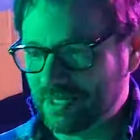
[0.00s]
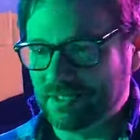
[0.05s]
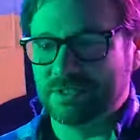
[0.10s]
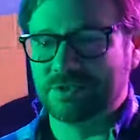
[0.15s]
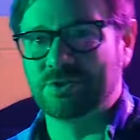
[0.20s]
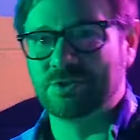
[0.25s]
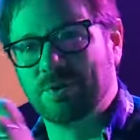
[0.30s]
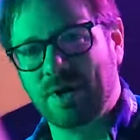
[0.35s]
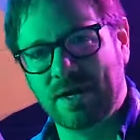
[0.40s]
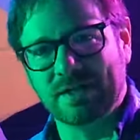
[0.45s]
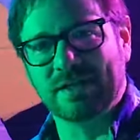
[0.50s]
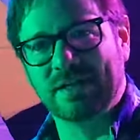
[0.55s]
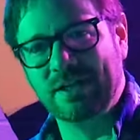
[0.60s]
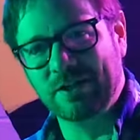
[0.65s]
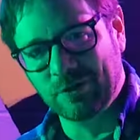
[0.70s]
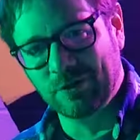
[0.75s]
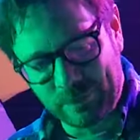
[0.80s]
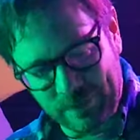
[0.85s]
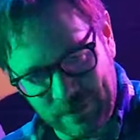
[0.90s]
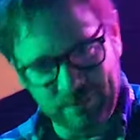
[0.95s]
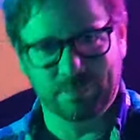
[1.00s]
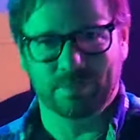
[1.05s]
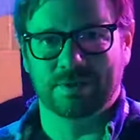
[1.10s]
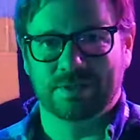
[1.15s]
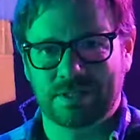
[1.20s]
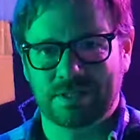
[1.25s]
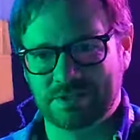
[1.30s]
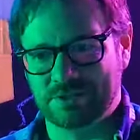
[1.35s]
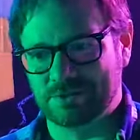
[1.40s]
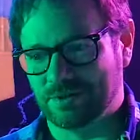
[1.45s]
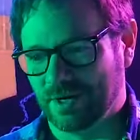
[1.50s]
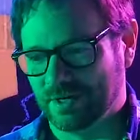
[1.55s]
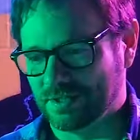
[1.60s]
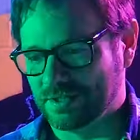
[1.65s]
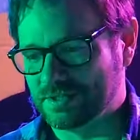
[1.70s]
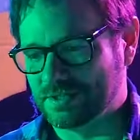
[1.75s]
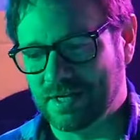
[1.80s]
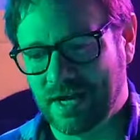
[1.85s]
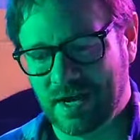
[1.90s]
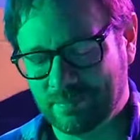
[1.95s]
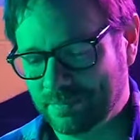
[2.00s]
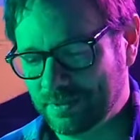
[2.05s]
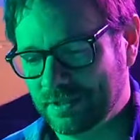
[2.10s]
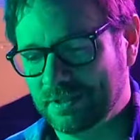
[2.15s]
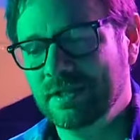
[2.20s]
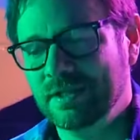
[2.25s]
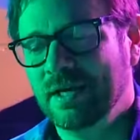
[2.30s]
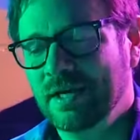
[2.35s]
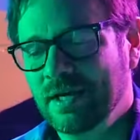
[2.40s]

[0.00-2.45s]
and it's trying to kill people, and he's trying to stop it.